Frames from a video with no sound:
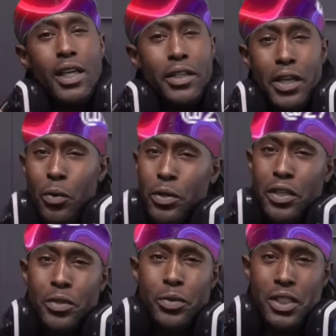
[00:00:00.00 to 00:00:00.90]
Y'all want to
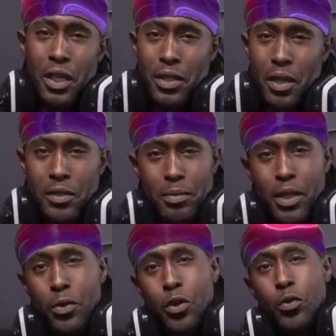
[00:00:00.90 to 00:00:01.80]
hear what y'all thoughts,
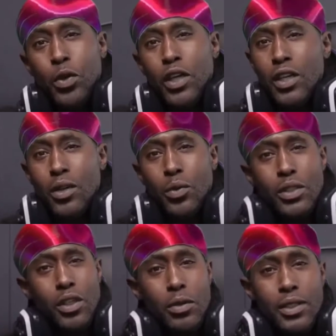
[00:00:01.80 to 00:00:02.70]
man, on what
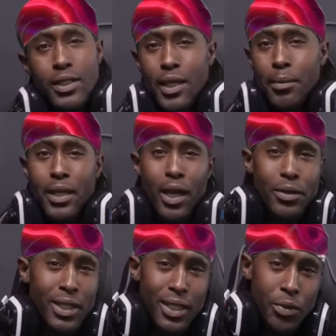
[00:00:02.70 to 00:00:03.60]
Tony said, man. Y'all
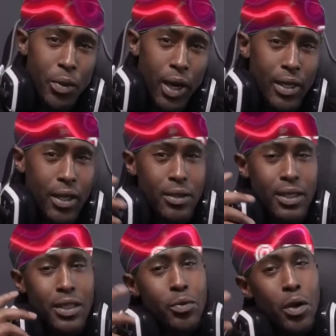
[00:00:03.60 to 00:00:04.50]
think he right? Y'all
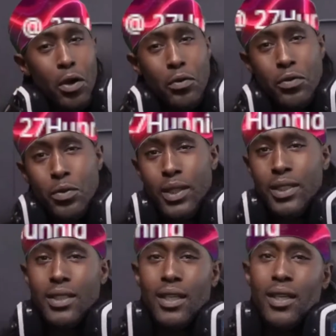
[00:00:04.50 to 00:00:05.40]
think he wrong for what
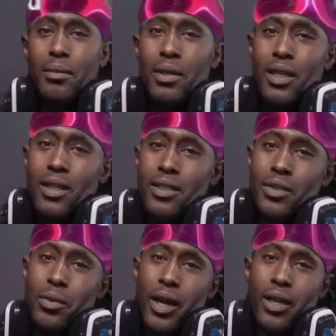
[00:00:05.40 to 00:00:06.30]
he's saying, man? Is he
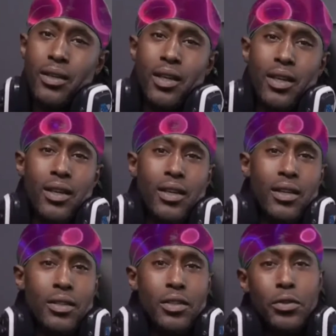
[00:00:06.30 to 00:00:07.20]
right?
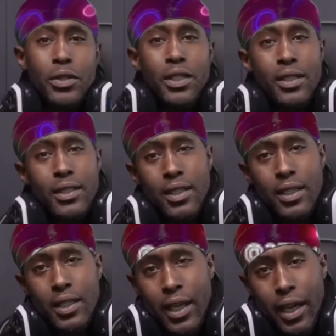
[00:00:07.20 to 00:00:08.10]
You know, is
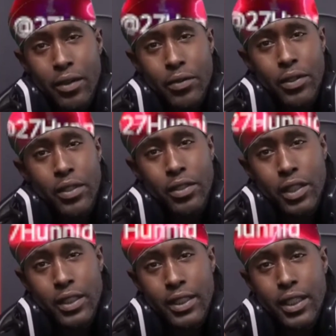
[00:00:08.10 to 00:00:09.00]

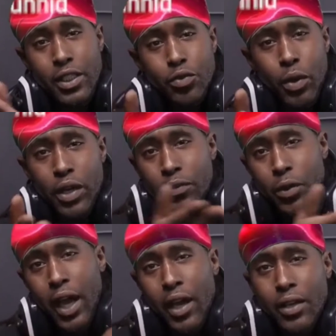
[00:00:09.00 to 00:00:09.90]
he in his right for
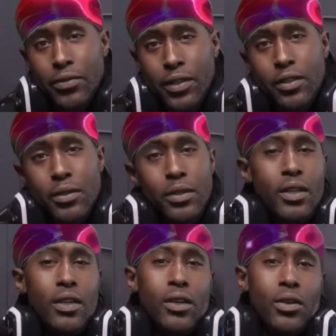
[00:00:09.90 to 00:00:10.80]
how he feel?
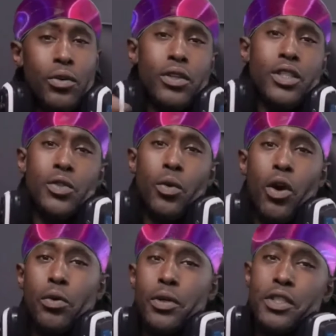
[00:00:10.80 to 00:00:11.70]
Or is he
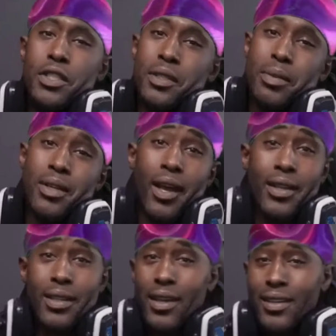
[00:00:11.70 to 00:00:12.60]
wrong? He shouldn't be
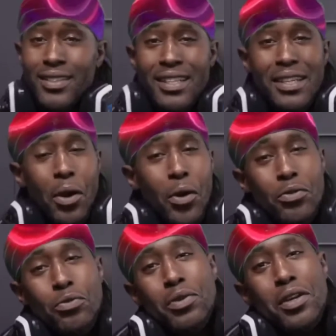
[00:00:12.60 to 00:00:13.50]
like that. Because he
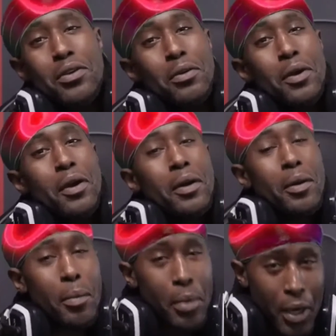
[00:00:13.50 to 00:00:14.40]
on Will
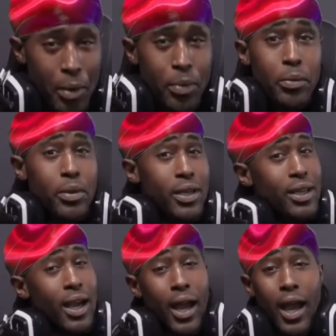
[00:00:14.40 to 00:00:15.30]
bumper. But
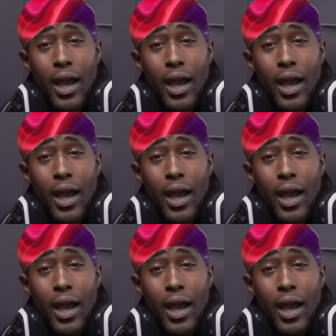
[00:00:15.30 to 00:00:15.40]
I